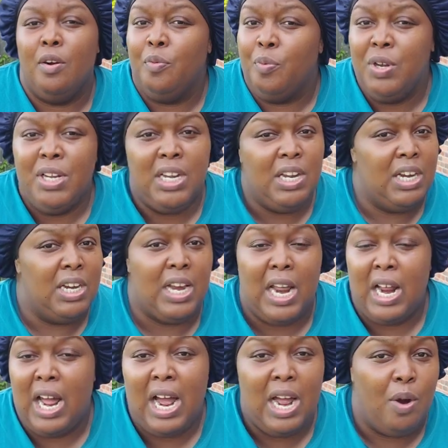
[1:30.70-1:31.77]
we get a lot
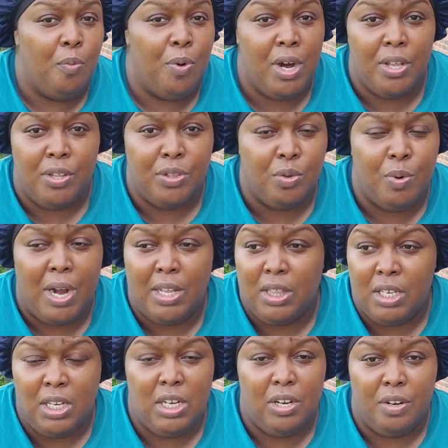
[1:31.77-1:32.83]
of hot weather throughout
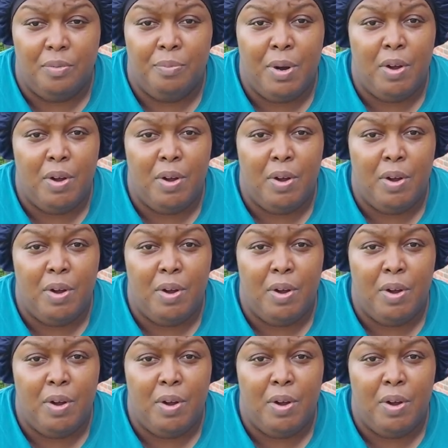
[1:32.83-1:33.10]
the year.